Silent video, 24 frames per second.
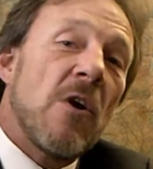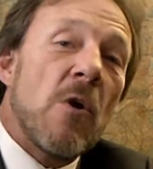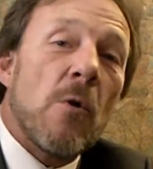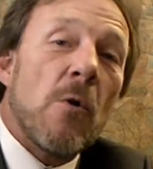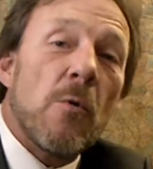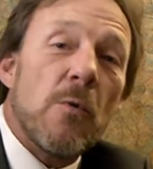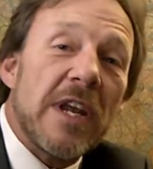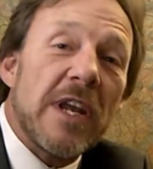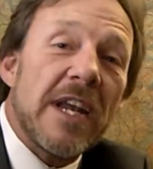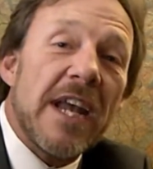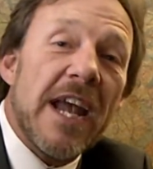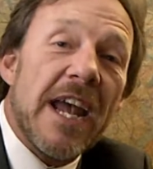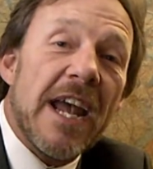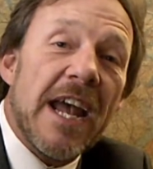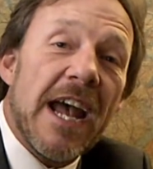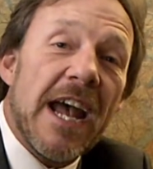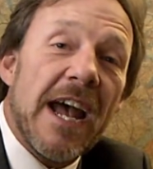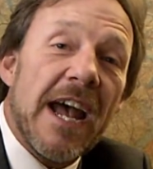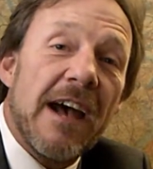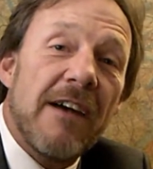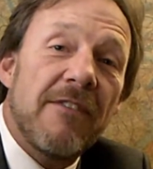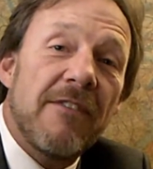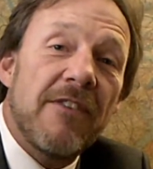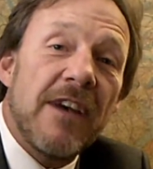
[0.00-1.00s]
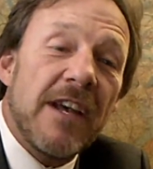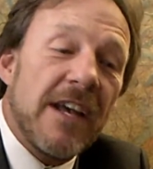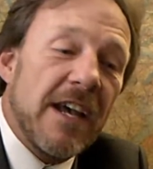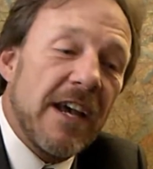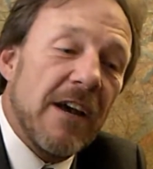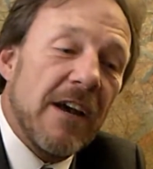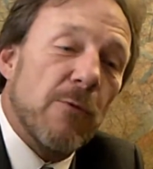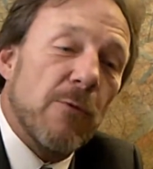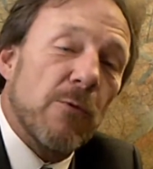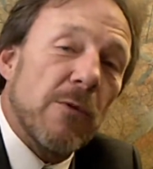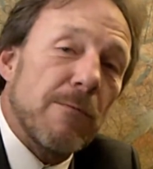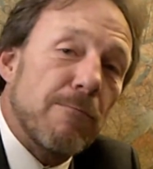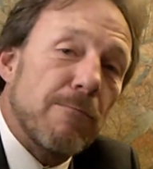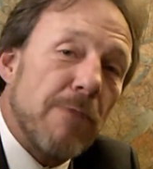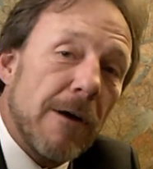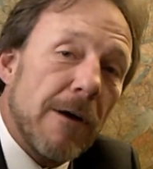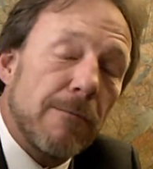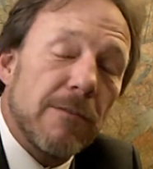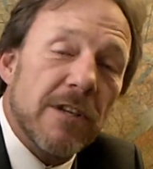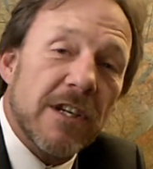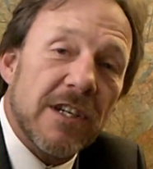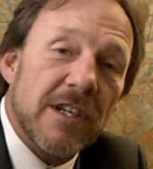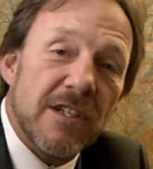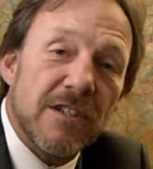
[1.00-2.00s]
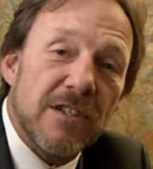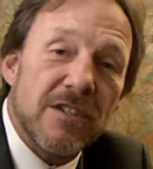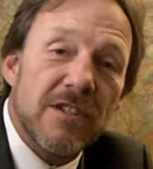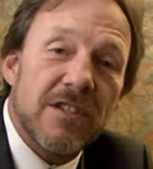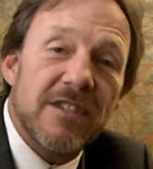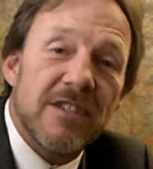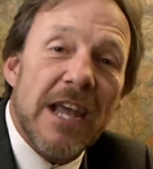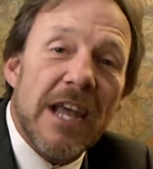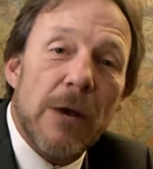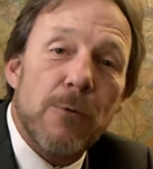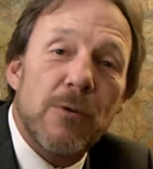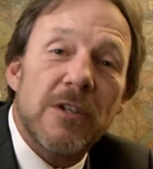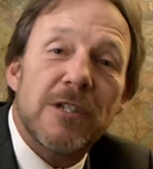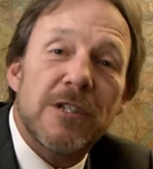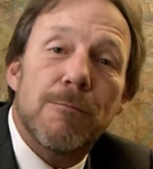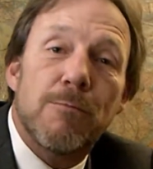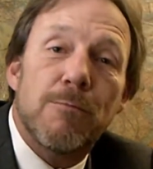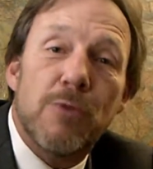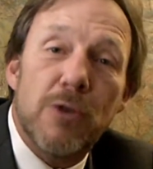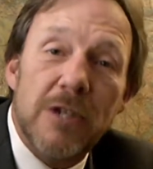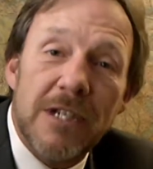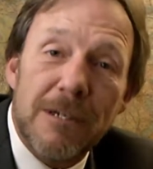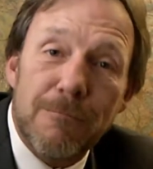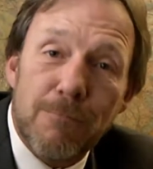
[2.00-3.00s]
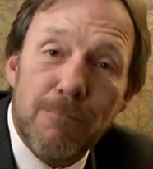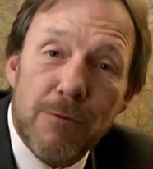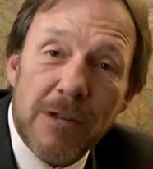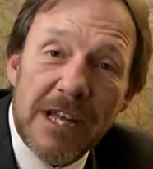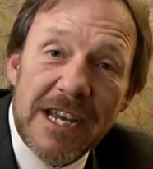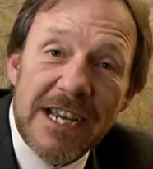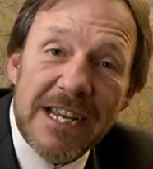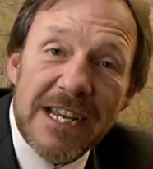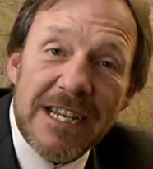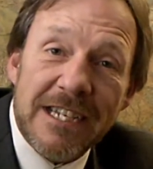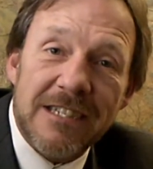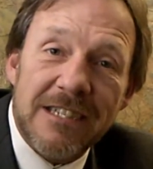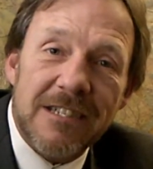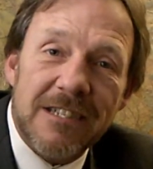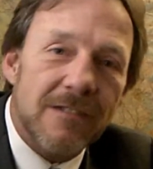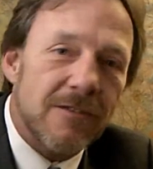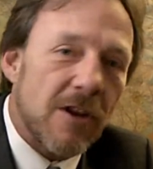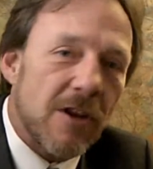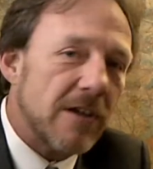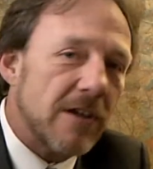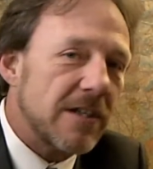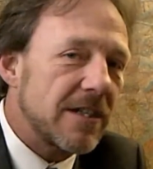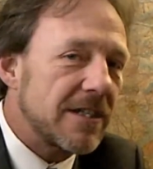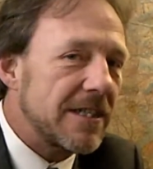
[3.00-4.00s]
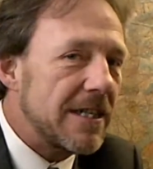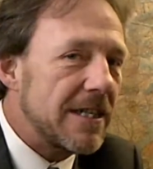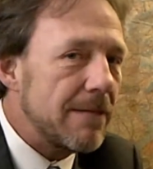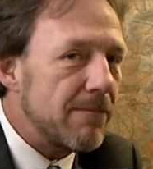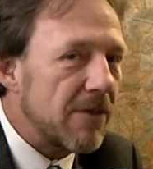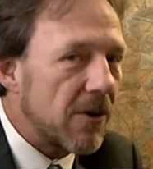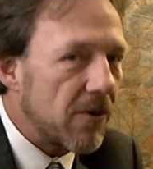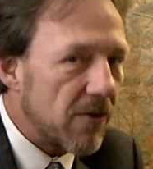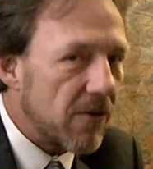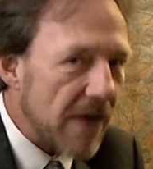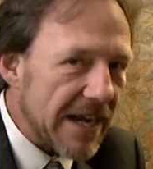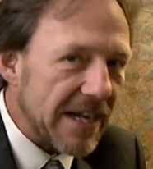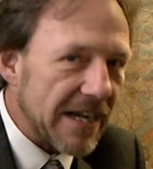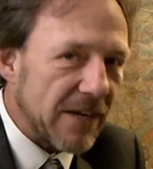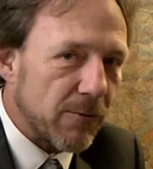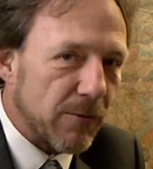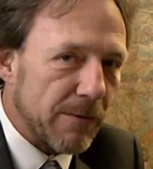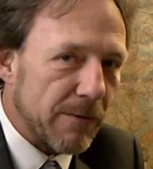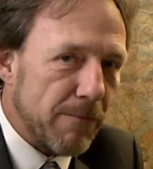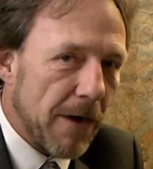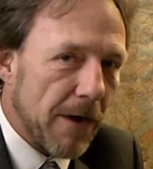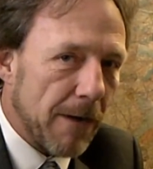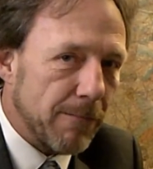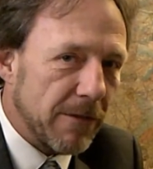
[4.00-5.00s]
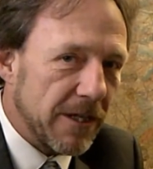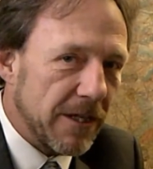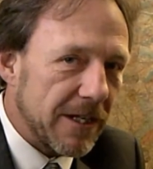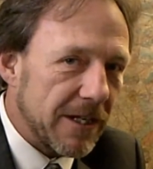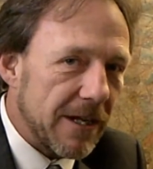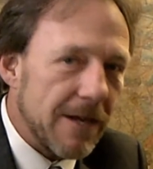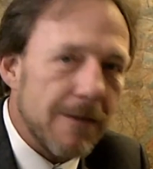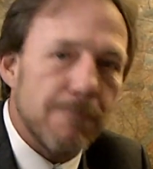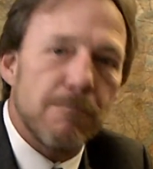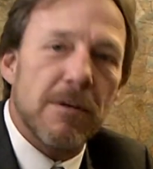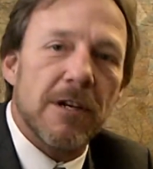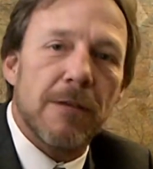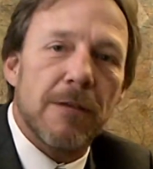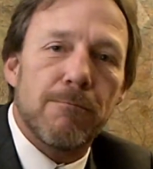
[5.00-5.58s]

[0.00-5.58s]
We have Republicans that want to put in place not a democratic republic, but a